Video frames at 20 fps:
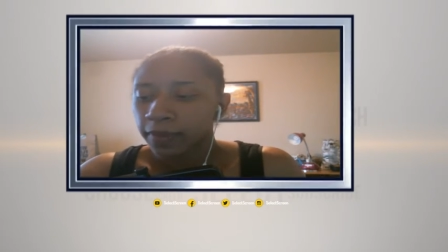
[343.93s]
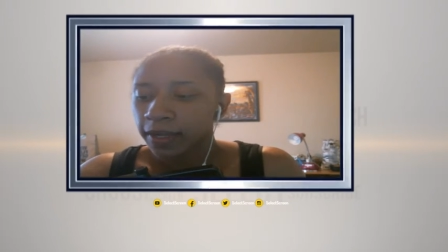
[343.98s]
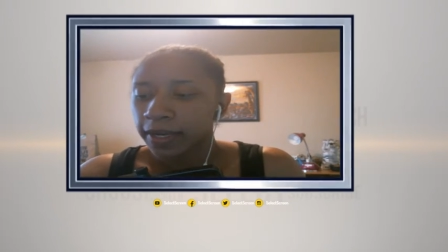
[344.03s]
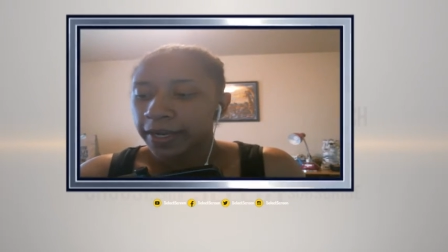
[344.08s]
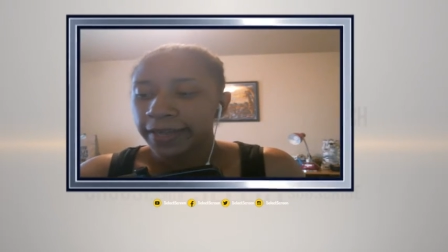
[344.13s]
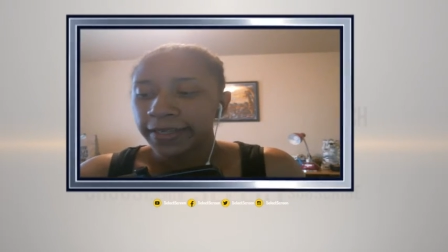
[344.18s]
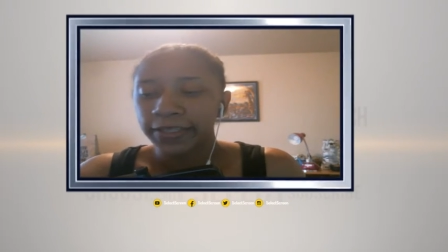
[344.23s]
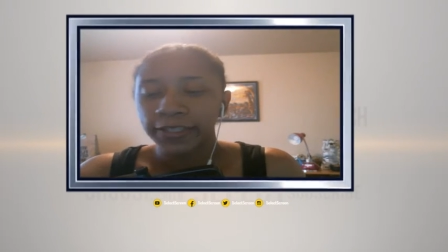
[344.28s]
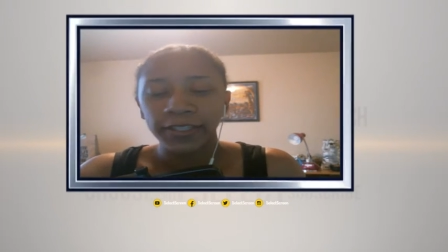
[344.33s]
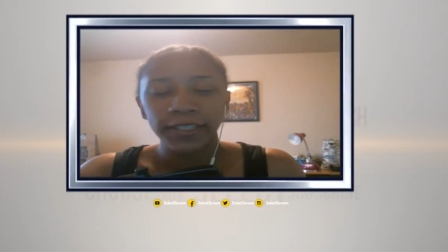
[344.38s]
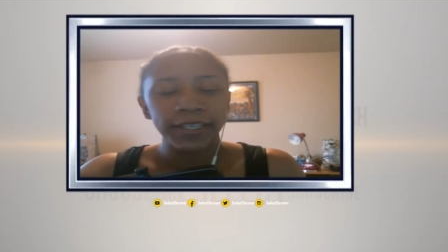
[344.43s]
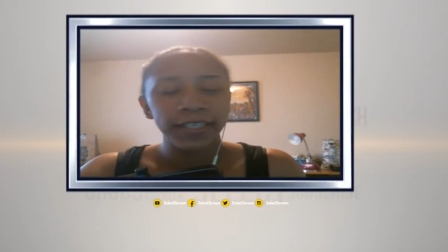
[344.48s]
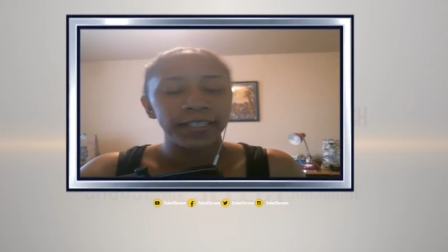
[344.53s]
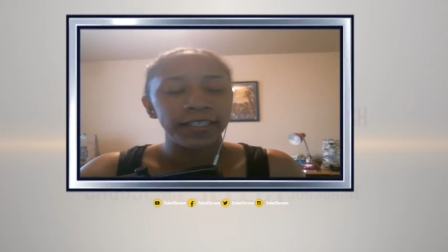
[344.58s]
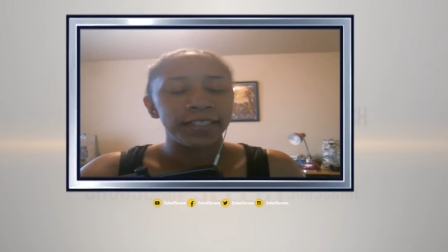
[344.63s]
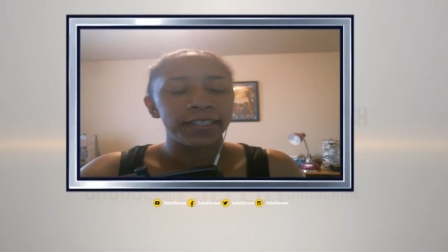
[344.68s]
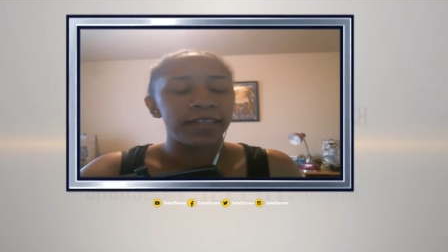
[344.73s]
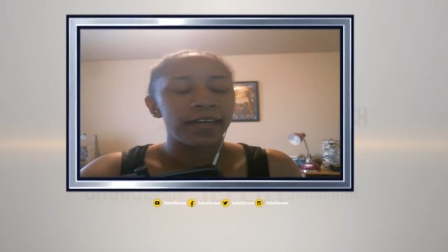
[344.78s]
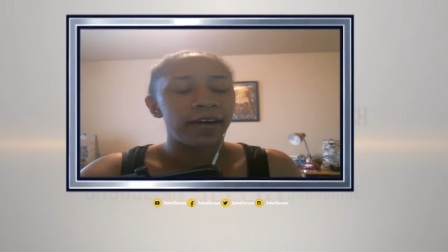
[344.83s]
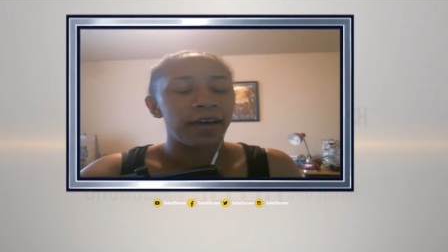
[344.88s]
it's
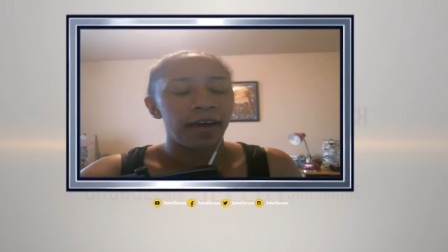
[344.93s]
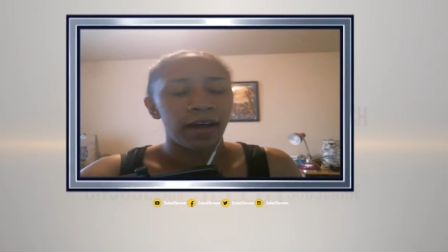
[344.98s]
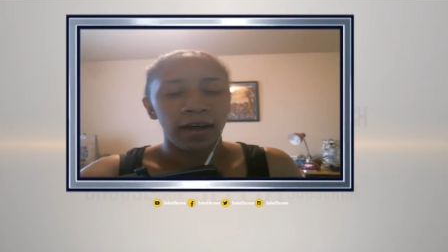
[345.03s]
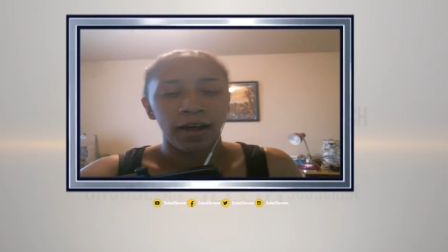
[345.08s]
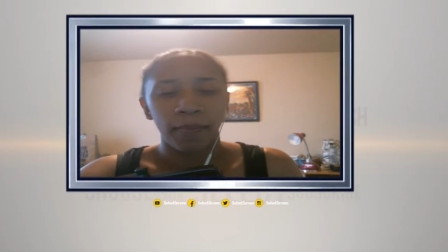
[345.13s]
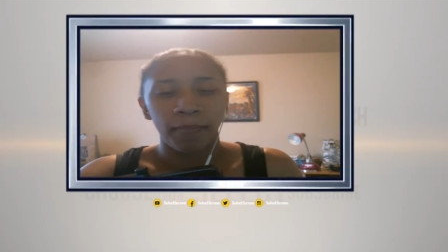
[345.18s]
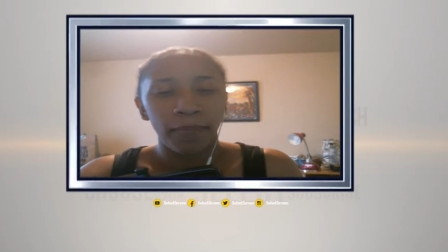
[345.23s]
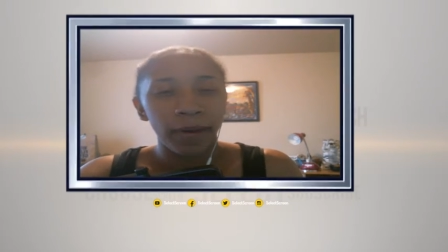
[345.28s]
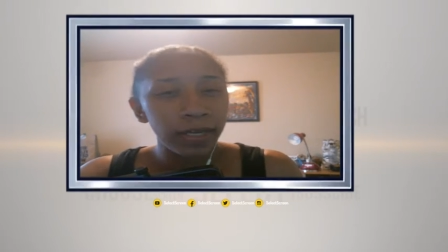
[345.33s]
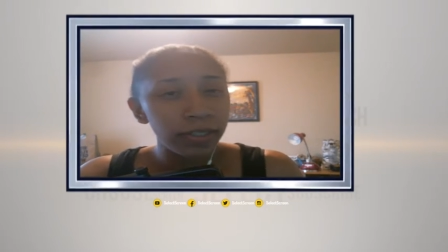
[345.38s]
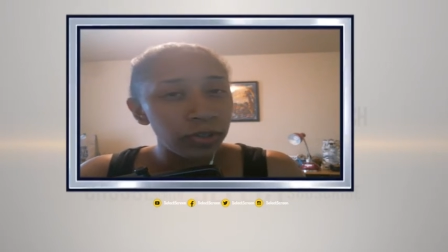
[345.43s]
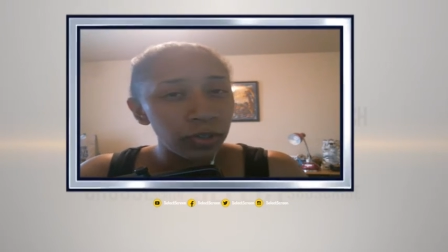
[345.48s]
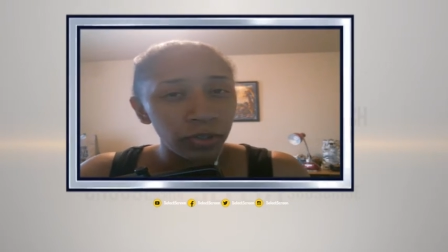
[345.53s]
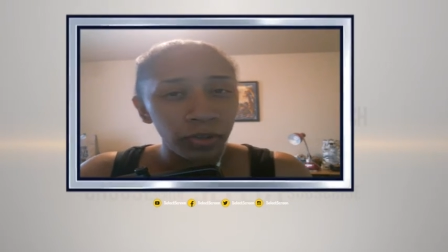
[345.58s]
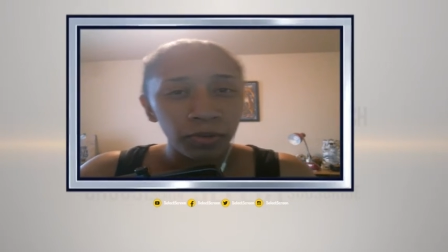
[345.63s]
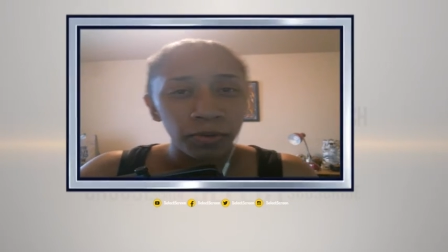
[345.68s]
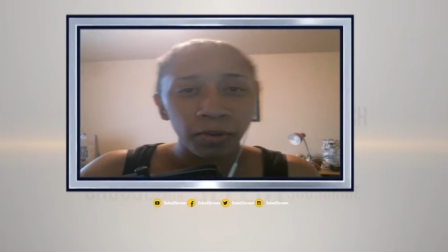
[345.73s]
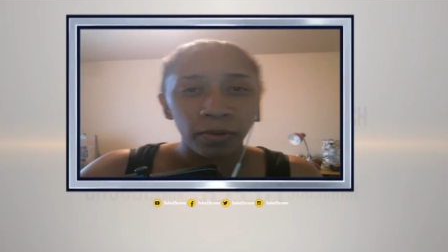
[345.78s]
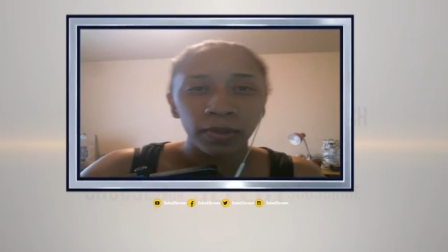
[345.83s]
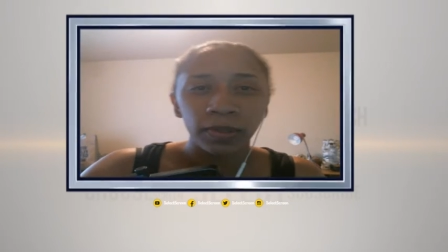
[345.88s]
just a bunch of cool